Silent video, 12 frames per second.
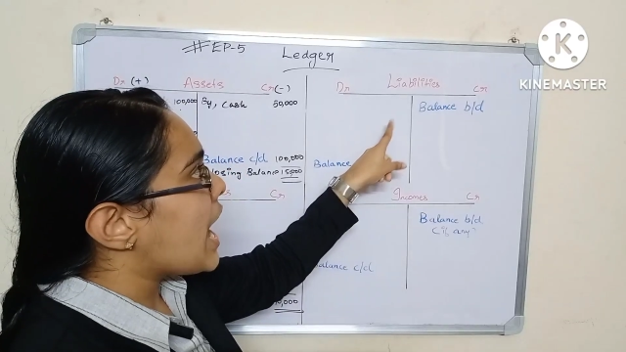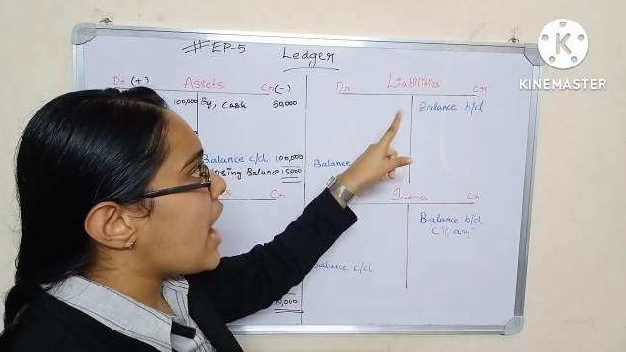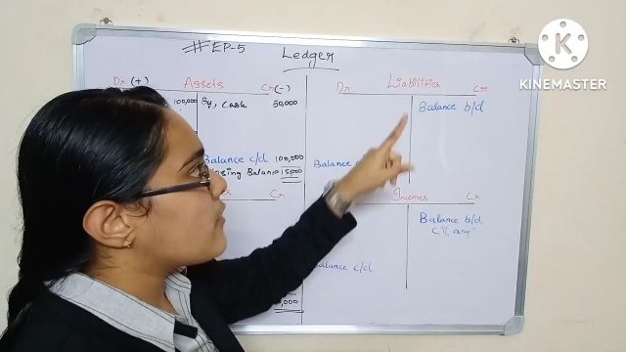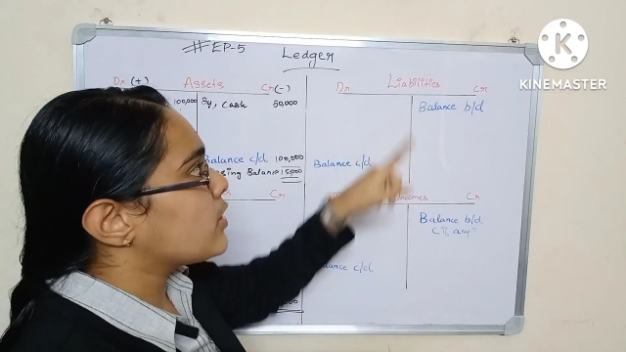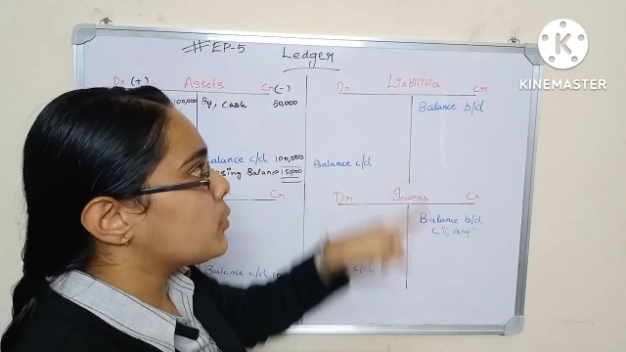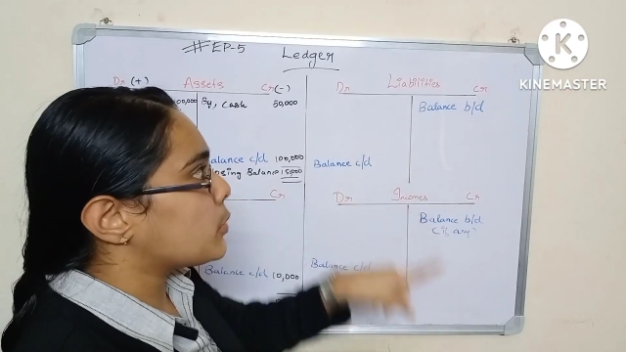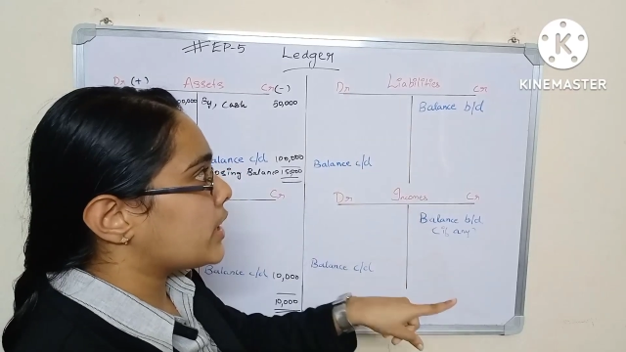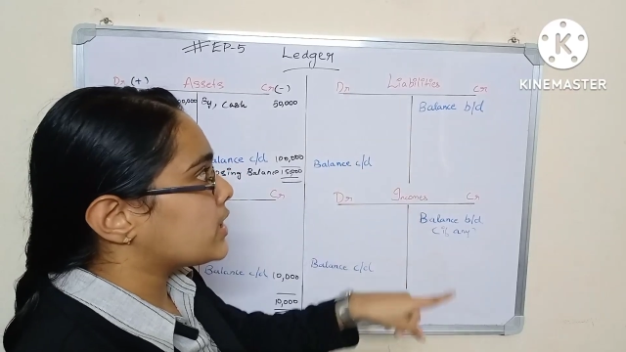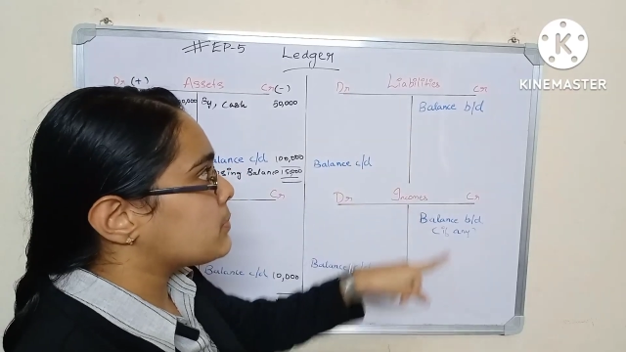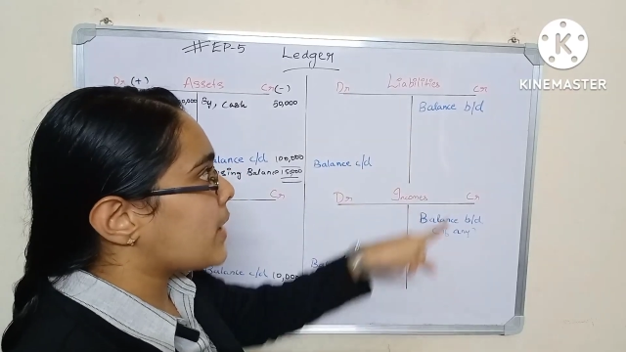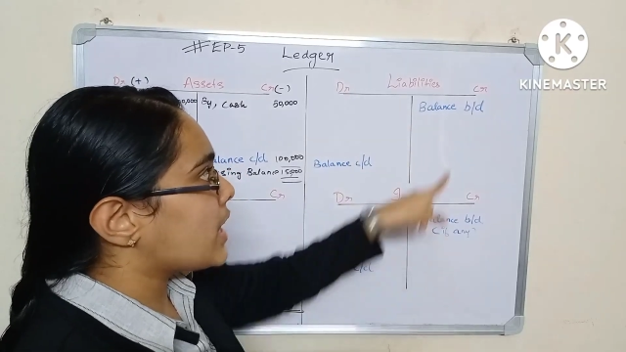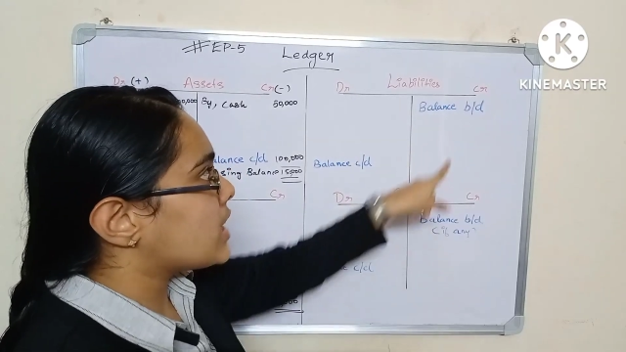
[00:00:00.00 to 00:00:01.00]
are having
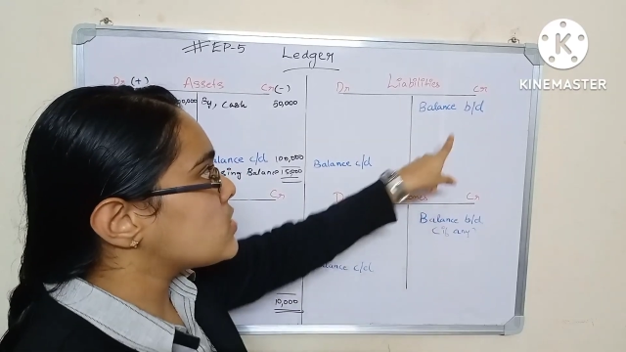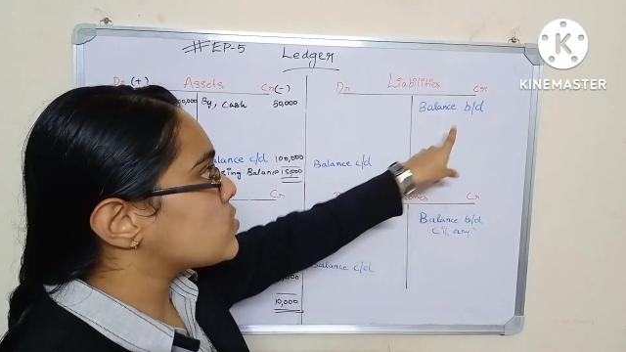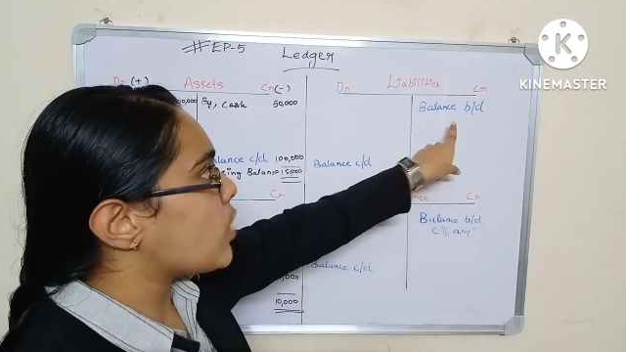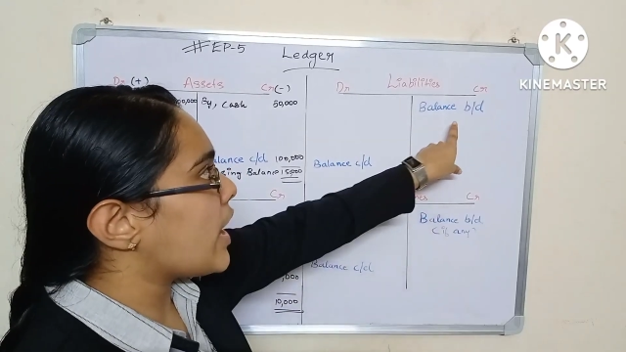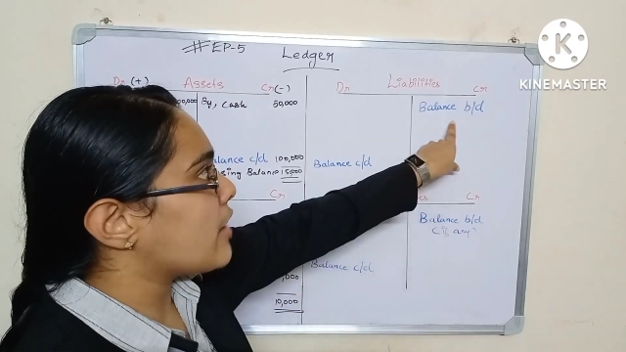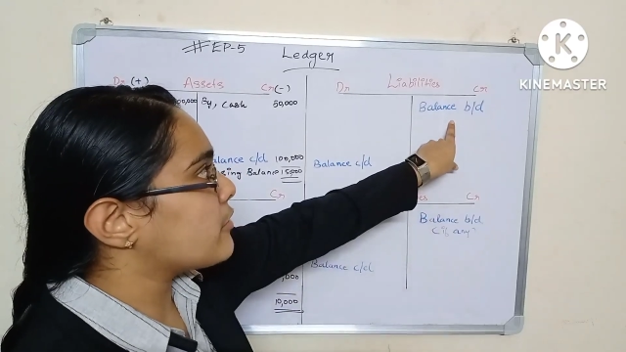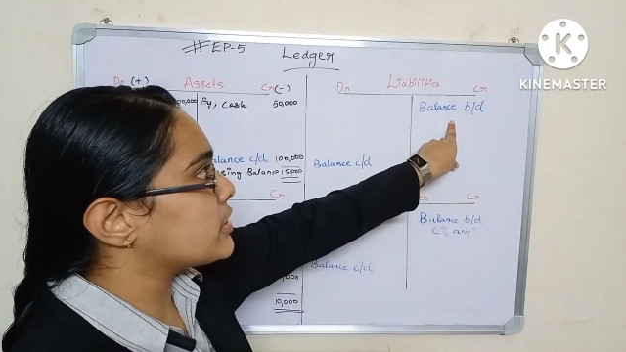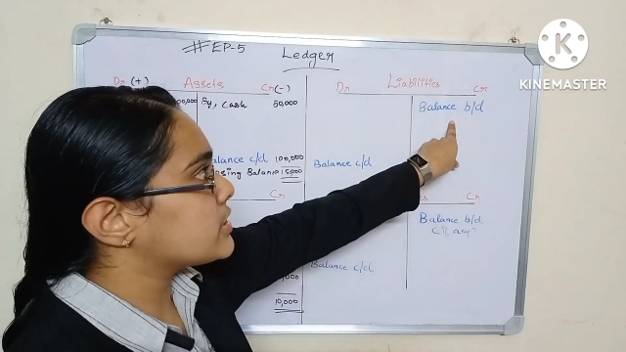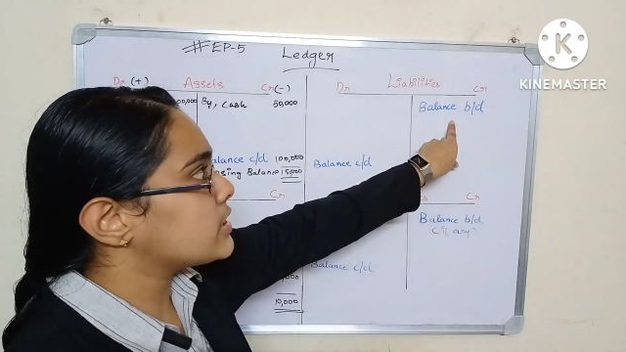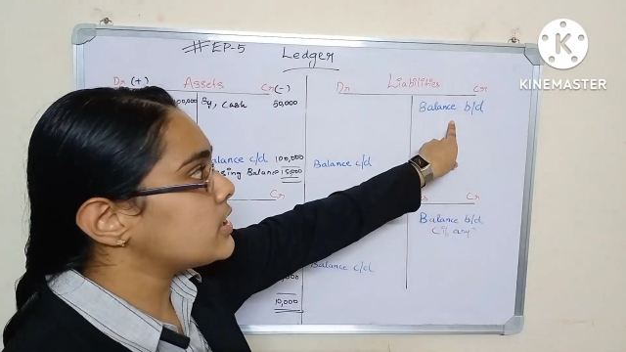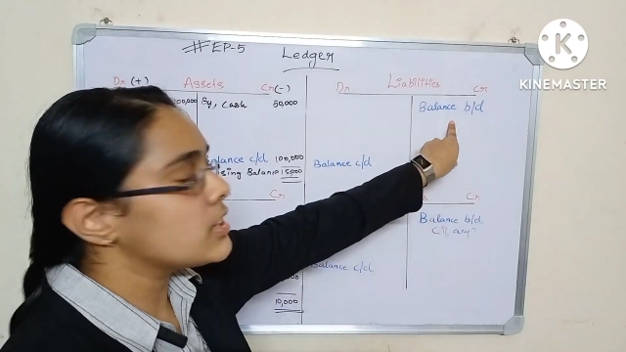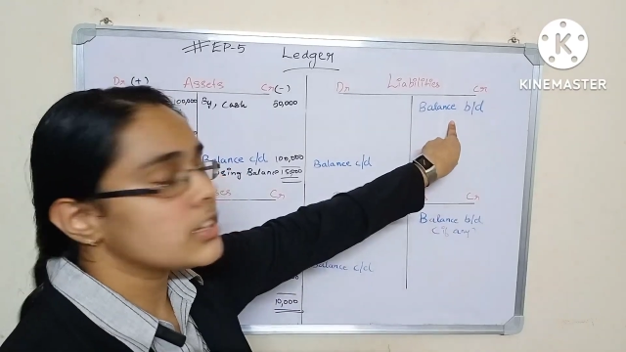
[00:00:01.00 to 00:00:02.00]
credit balance, so I have
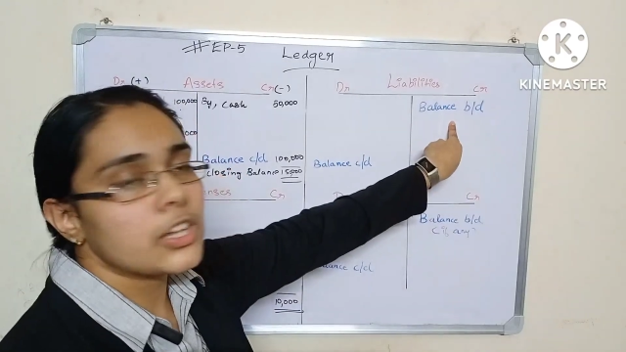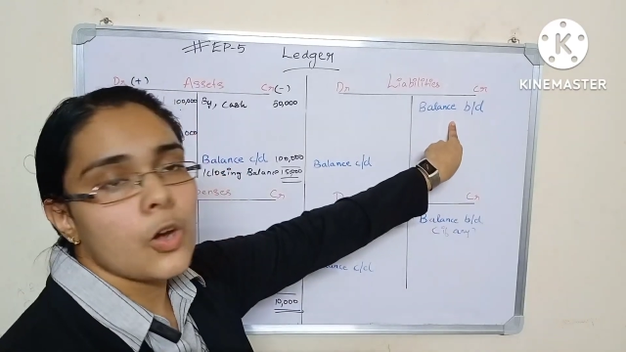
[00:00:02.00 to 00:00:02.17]
written